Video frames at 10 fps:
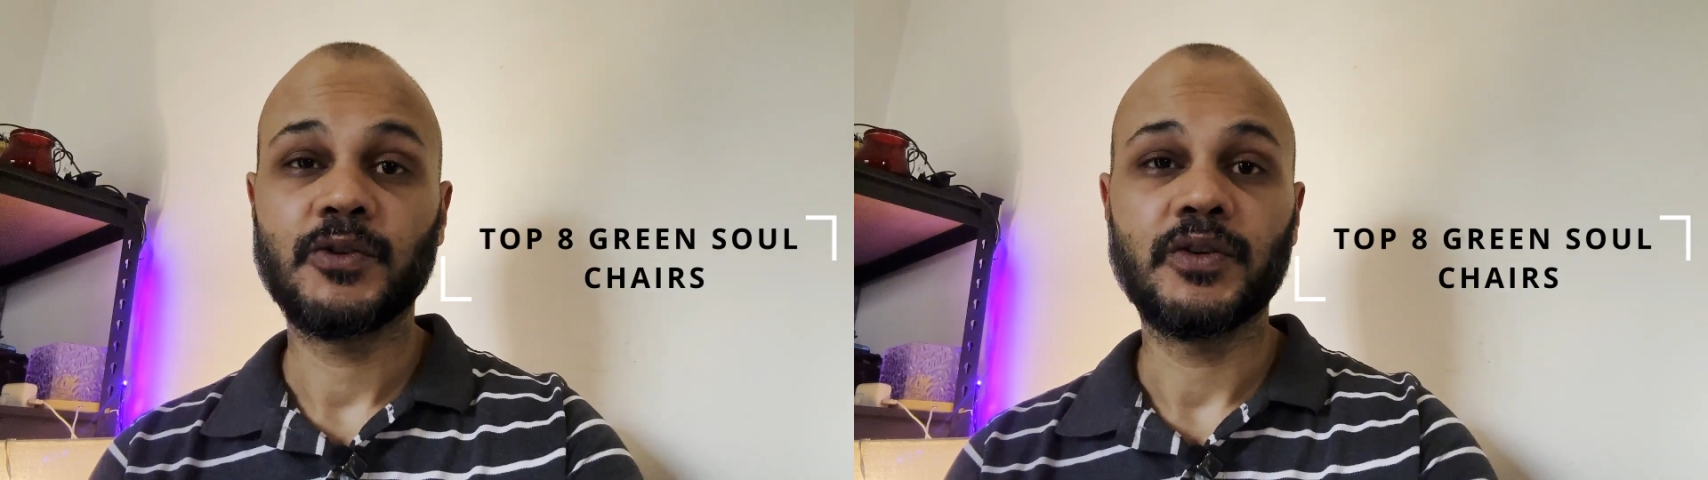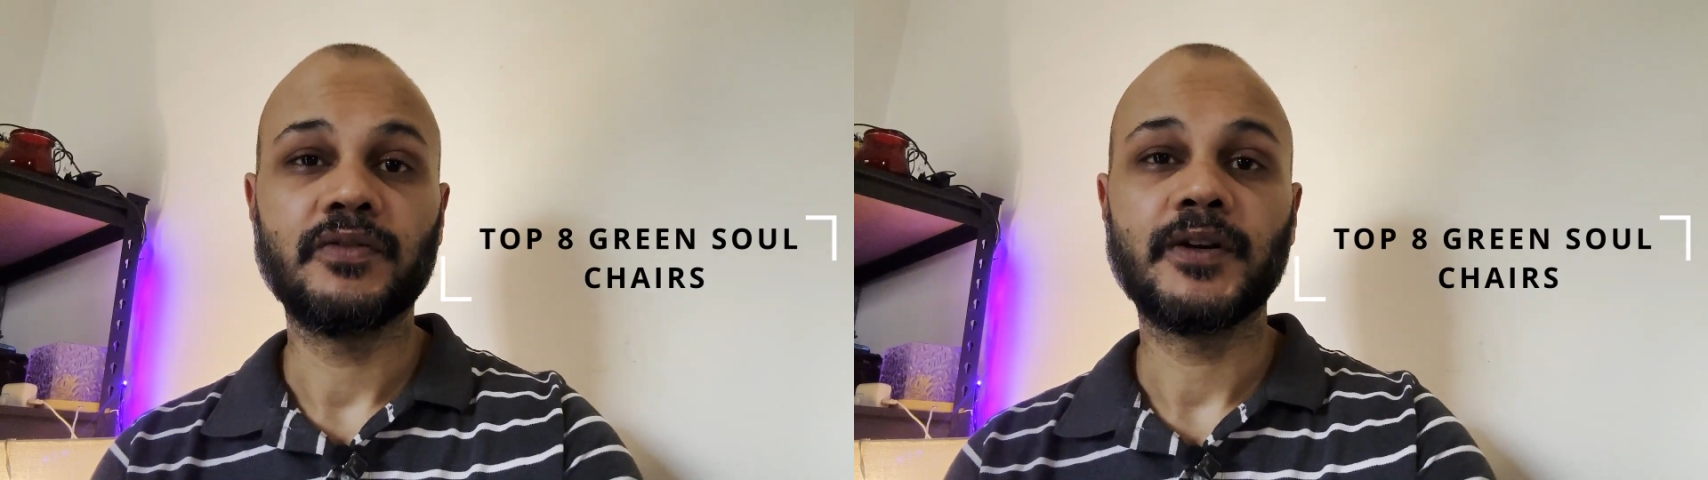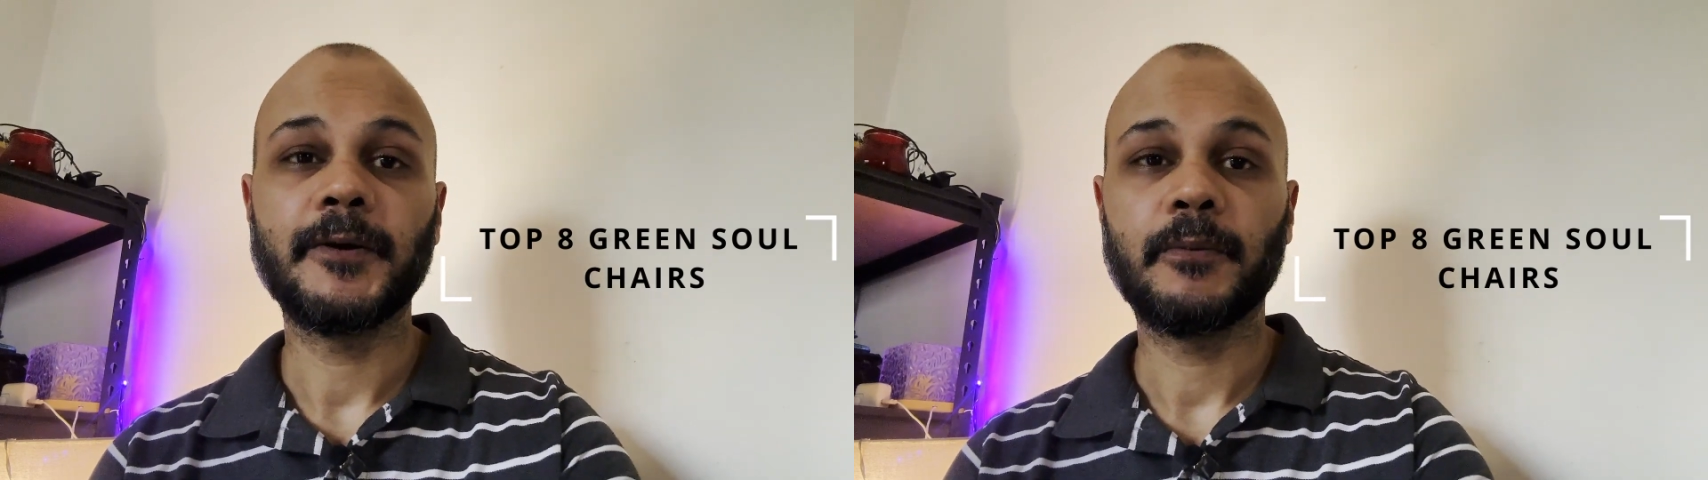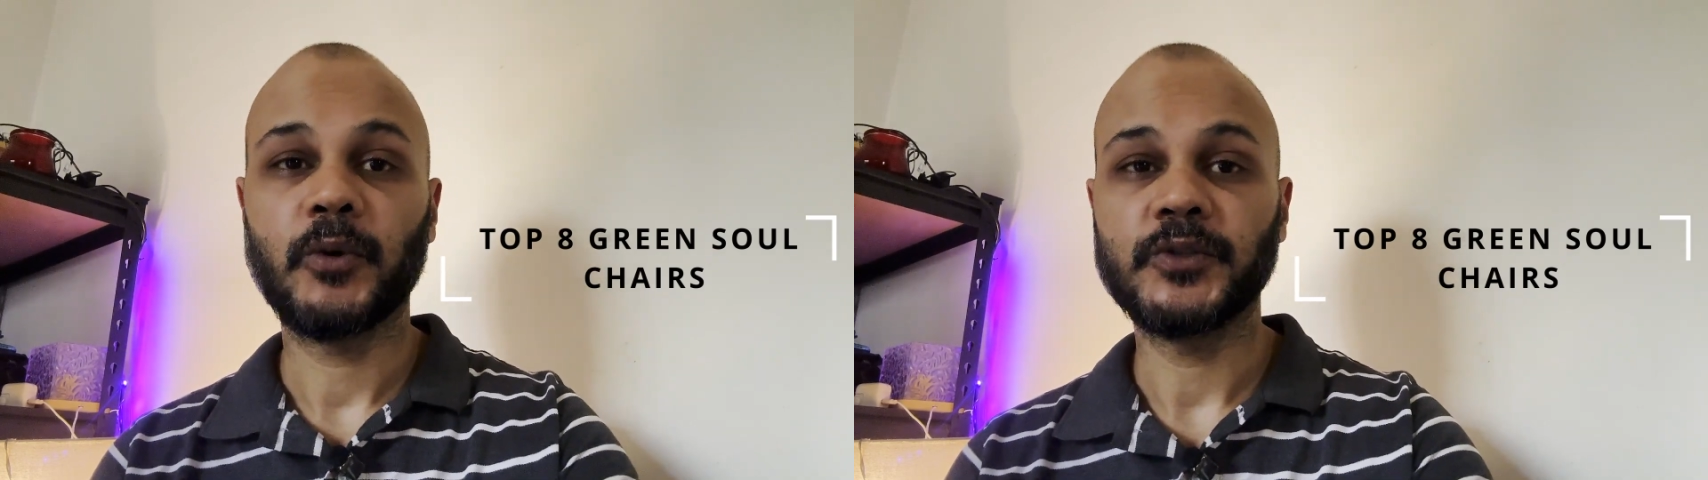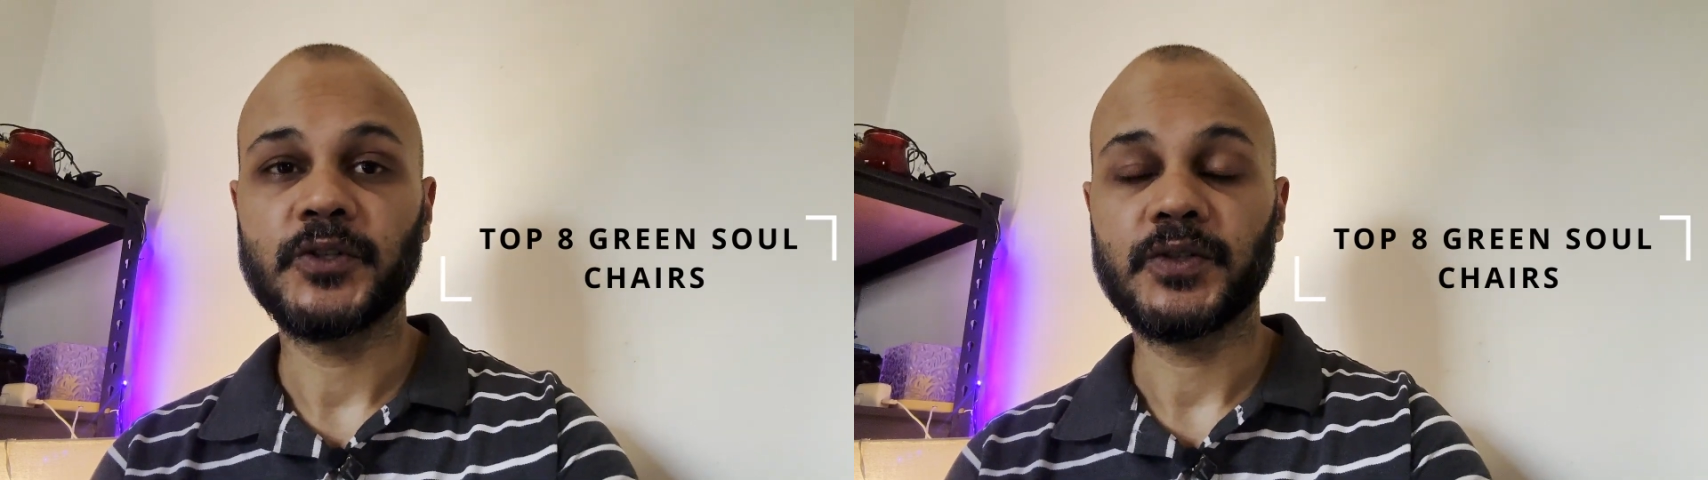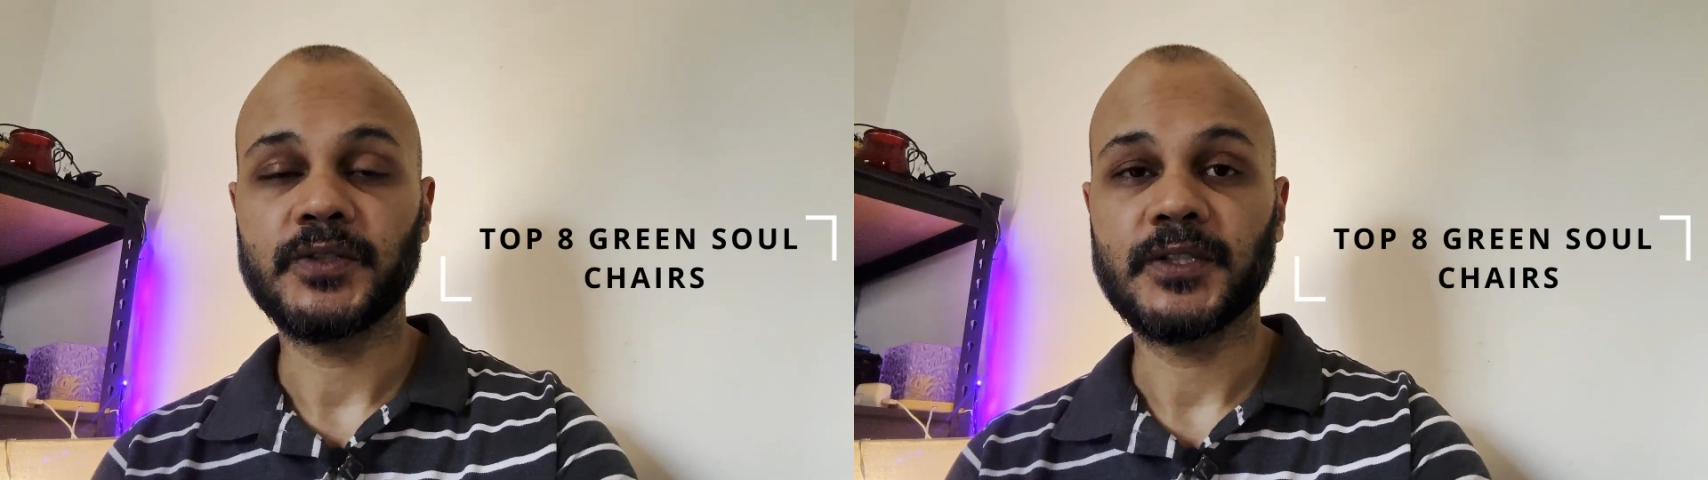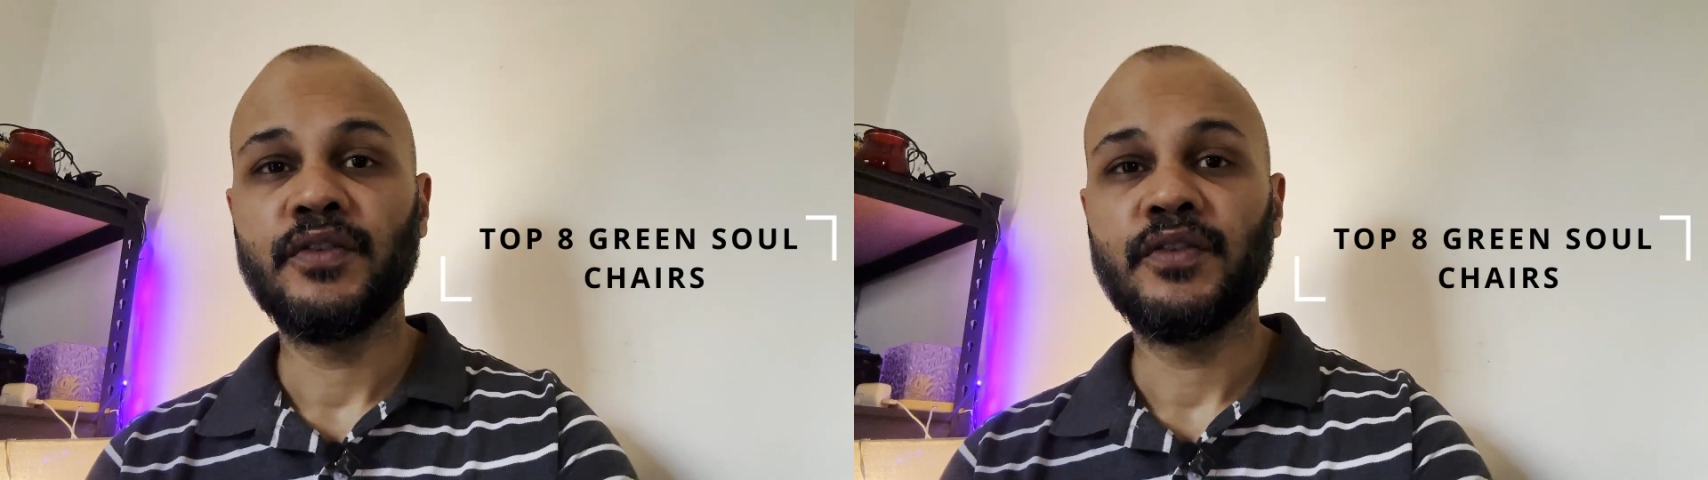to different positions.